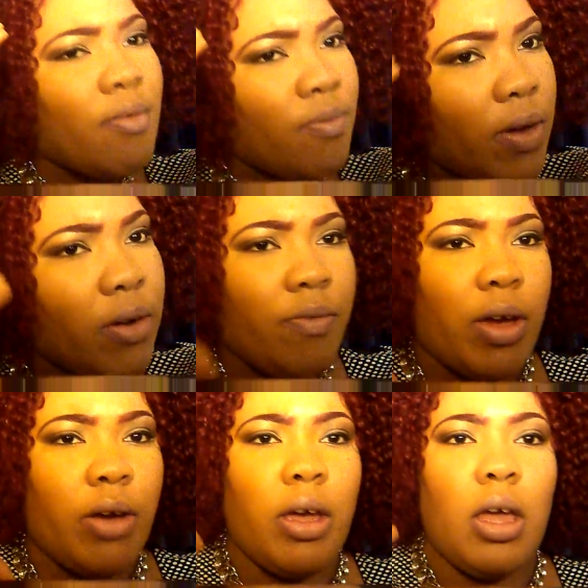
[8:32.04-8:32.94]
very,
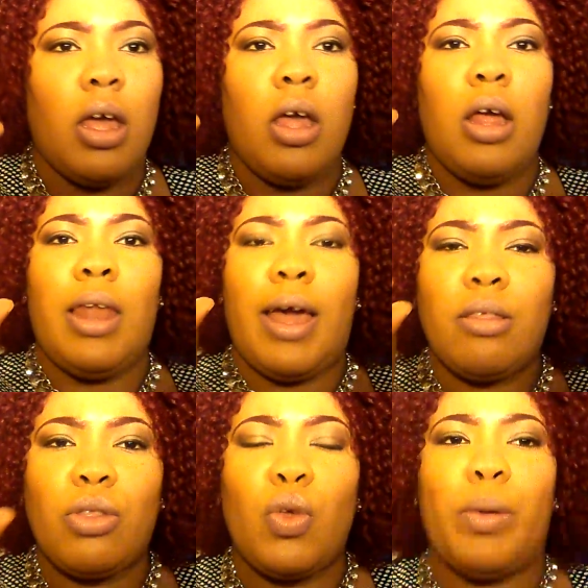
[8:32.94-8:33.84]
very,
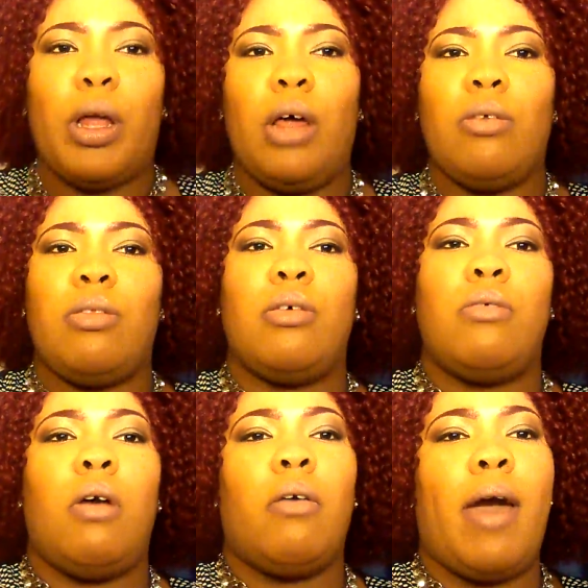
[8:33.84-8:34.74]
like stupid close
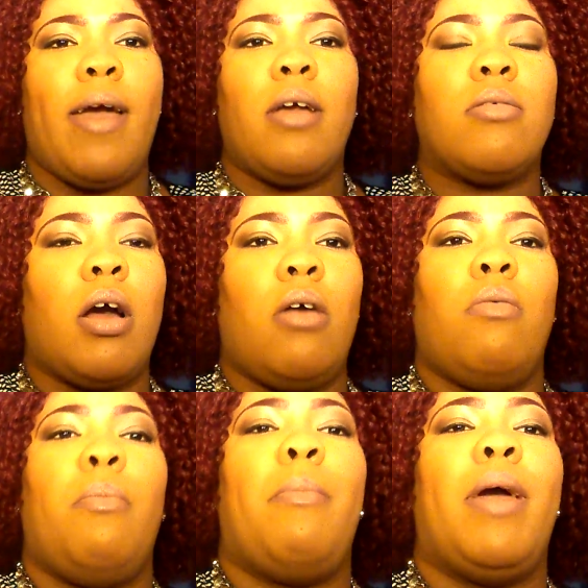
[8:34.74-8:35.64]
to, okay?
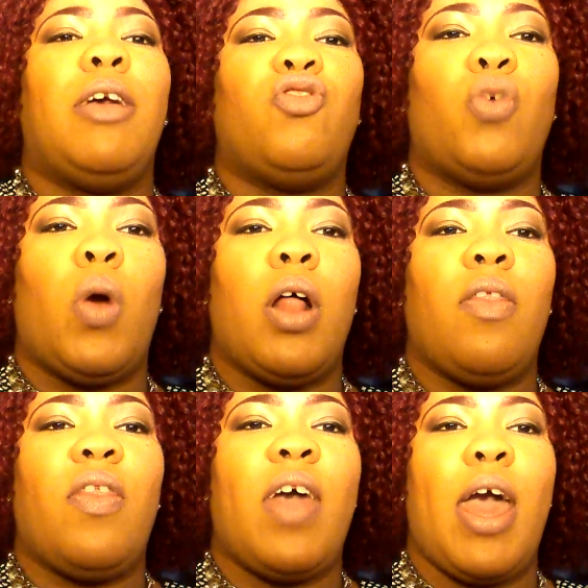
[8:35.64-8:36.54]
So make sure
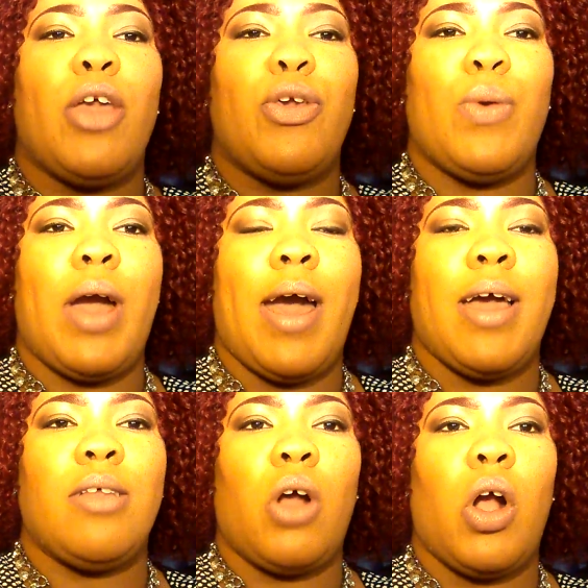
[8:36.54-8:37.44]
that you
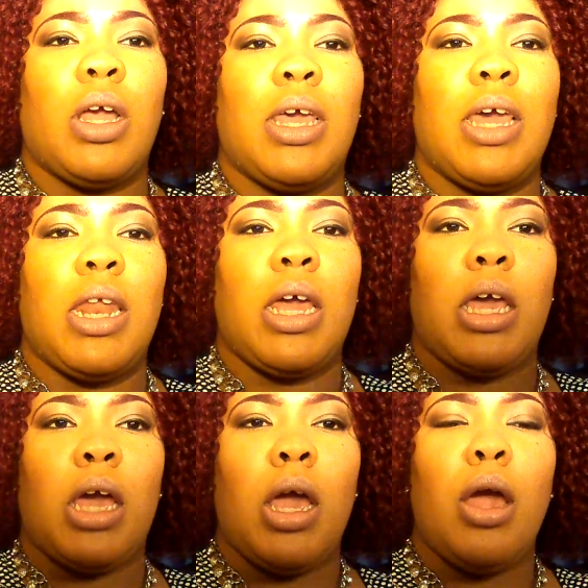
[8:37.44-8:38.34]
guys are
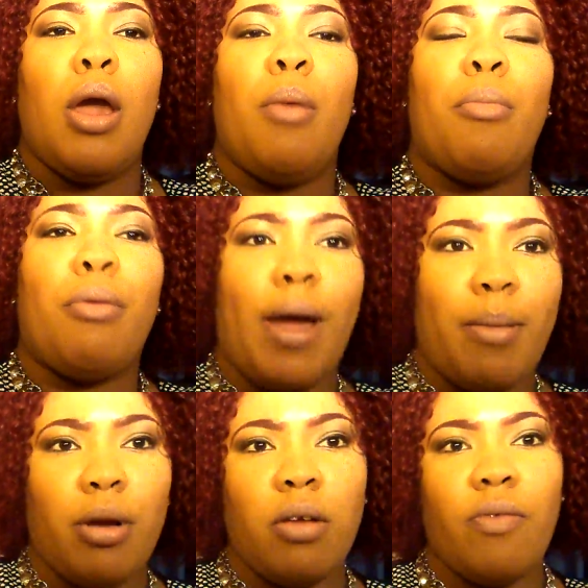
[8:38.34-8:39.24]
getting
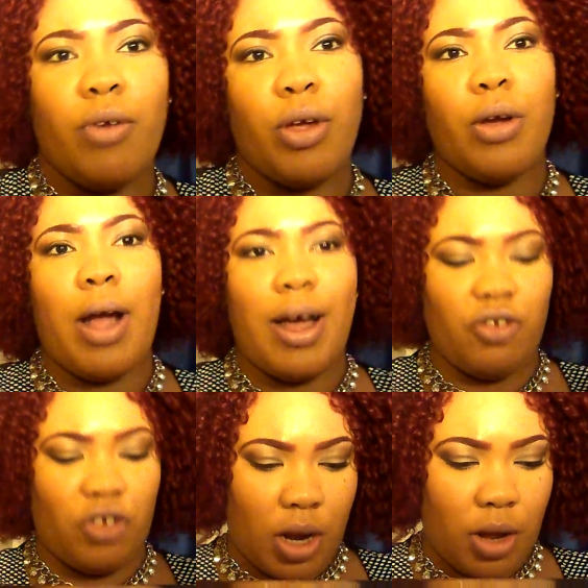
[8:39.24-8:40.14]
primer for your
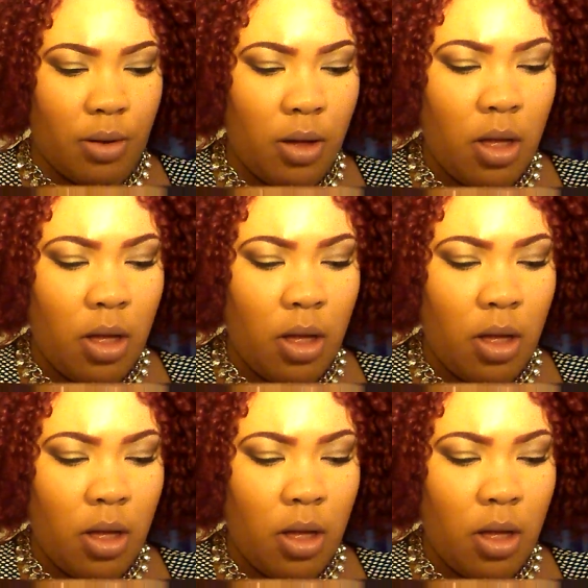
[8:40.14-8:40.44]
eyeshadow.